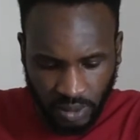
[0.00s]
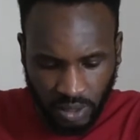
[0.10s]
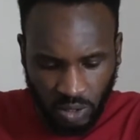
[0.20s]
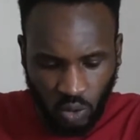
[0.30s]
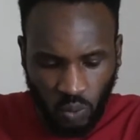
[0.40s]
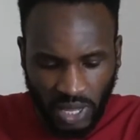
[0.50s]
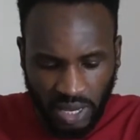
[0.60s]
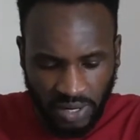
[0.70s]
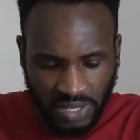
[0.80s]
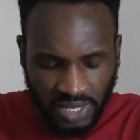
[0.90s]
So we are
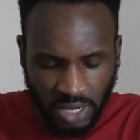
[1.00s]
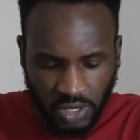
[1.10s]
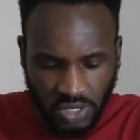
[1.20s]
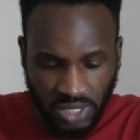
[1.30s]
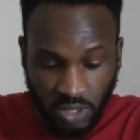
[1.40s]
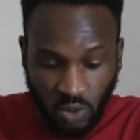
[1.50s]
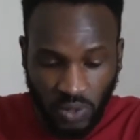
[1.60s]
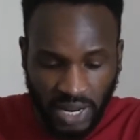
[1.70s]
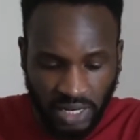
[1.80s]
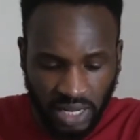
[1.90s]
on InstaGC now. So
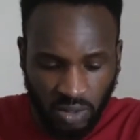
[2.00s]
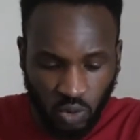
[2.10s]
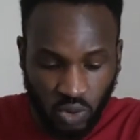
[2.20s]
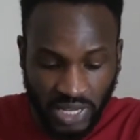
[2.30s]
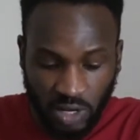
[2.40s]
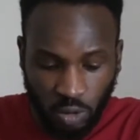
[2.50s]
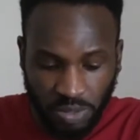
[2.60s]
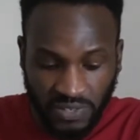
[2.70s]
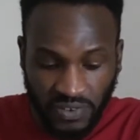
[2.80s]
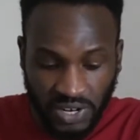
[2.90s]
right now to sign up
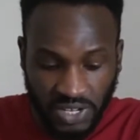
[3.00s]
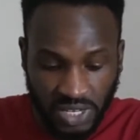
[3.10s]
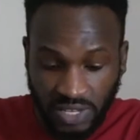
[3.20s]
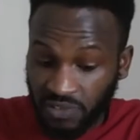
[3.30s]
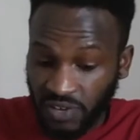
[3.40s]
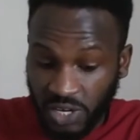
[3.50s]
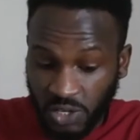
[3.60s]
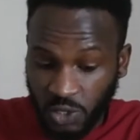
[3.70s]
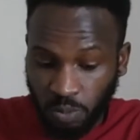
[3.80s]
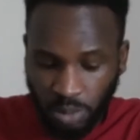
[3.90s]
is very
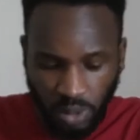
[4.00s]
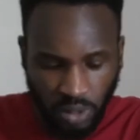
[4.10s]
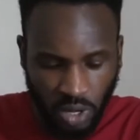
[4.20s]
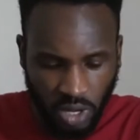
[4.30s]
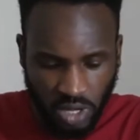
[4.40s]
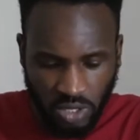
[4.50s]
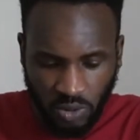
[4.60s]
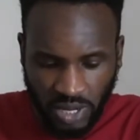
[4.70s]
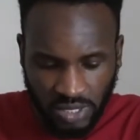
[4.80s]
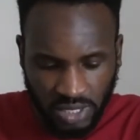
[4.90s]
simple. You
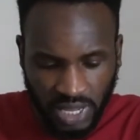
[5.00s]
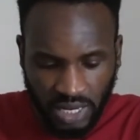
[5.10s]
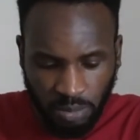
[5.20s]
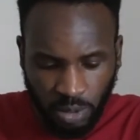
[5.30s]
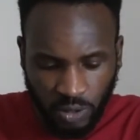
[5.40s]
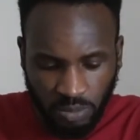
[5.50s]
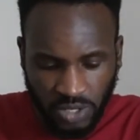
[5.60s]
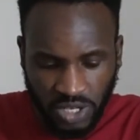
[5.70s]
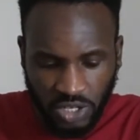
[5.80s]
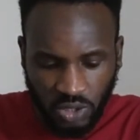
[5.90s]
can see at the bottom it
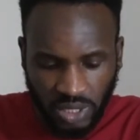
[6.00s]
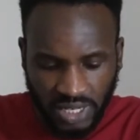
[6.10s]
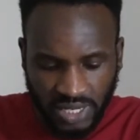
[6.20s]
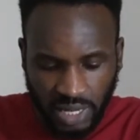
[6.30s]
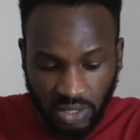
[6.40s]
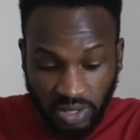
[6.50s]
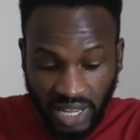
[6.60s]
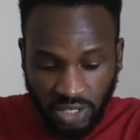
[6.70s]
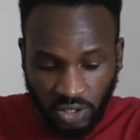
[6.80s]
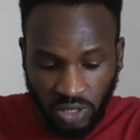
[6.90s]
says join InstaGC. You
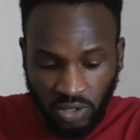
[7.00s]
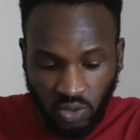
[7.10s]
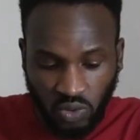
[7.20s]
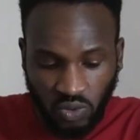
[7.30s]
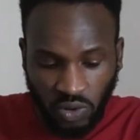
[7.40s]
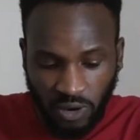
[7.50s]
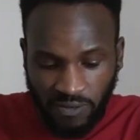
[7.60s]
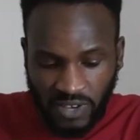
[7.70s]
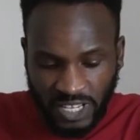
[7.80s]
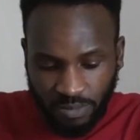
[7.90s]
can join through
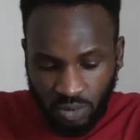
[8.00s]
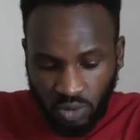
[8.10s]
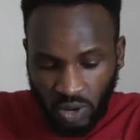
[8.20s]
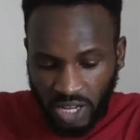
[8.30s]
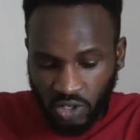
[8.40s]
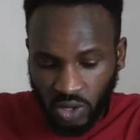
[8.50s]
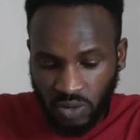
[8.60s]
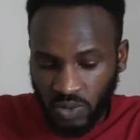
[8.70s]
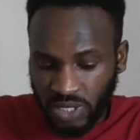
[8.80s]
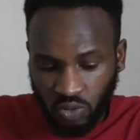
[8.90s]
Facebook, you can
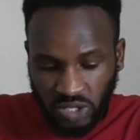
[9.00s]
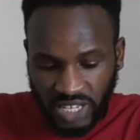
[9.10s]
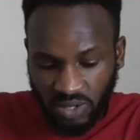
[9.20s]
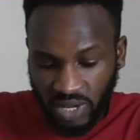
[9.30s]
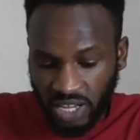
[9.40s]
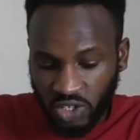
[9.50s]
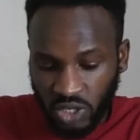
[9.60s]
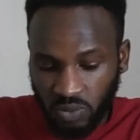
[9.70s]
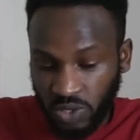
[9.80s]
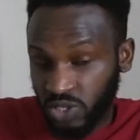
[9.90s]
join with Twitter, you can
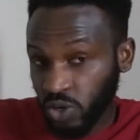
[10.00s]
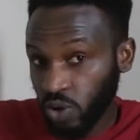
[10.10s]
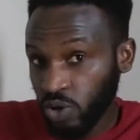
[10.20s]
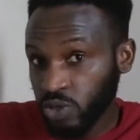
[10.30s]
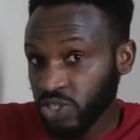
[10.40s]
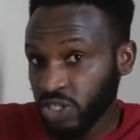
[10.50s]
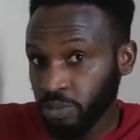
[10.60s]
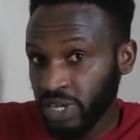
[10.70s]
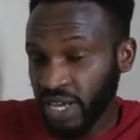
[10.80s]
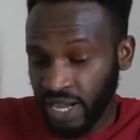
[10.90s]
join with your
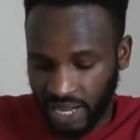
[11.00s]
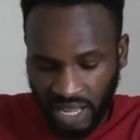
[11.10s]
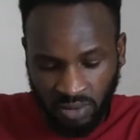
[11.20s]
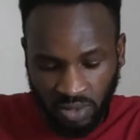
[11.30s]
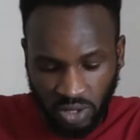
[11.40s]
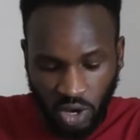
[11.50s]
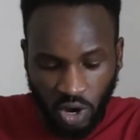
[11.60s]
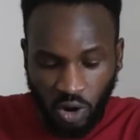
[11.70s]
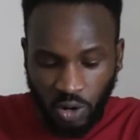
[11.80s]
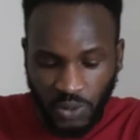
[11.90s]
Gmail account,
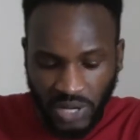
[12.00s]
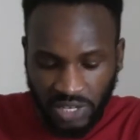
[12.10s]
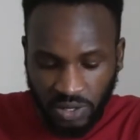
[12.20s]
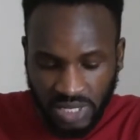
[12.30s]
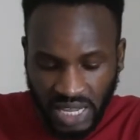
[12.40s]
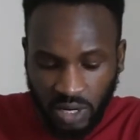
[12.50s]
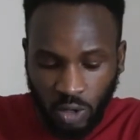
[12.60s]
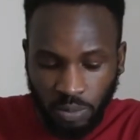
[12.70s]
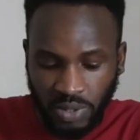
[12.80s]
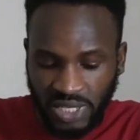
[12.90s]
or you can just sign
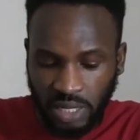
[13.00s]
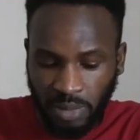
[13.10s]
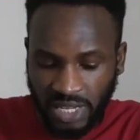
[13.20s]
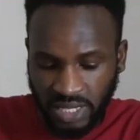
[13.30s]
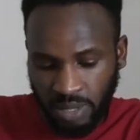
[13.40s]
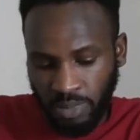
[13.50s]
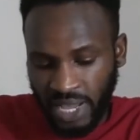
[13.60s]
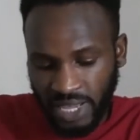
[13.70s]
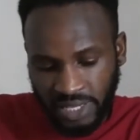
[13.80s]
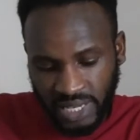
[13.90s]
up step by step by
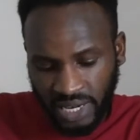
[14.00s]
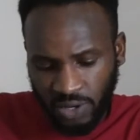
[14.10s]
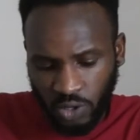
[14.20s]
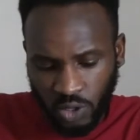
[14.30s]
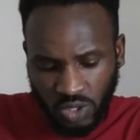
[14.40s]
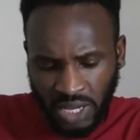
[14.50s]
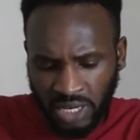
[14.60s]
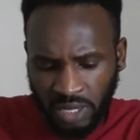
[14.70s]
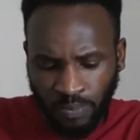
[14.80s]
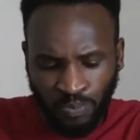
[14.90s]
entering your
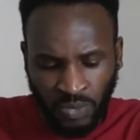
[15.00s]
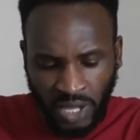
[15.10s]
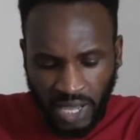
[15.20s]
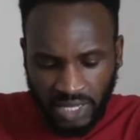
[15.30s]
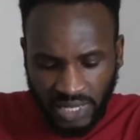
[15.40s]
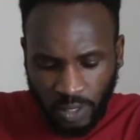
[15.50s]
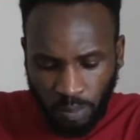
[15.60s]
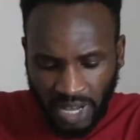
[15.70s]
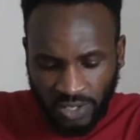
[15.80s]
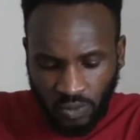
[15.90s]
username, enter your
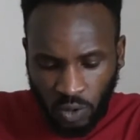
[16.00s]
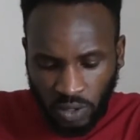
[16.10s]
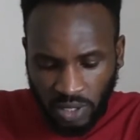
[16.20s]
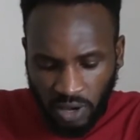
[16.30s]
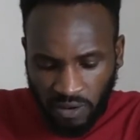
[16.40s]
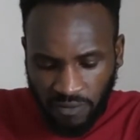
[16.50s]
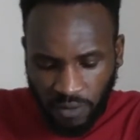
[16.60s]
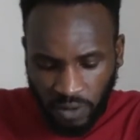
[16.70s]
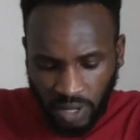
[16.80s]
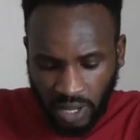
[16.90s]
password,
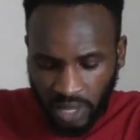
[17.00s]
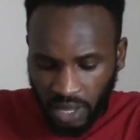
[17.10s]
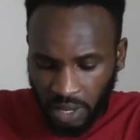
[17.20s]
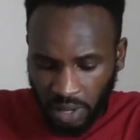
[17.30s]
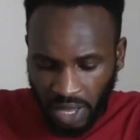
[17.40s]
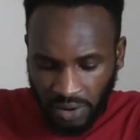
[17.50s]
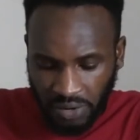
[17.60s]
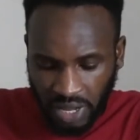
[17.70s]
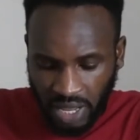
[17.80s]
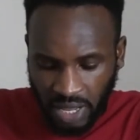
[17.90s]
for
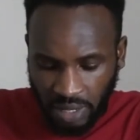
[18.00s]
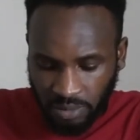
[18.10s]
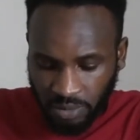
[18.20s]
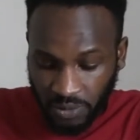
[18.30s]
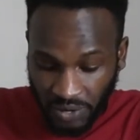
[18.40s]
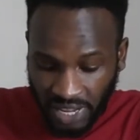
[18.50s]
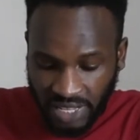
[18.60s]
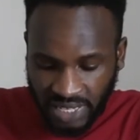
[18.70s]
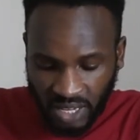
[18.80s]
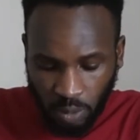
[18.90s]

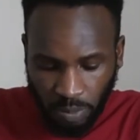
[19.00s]
re-enter your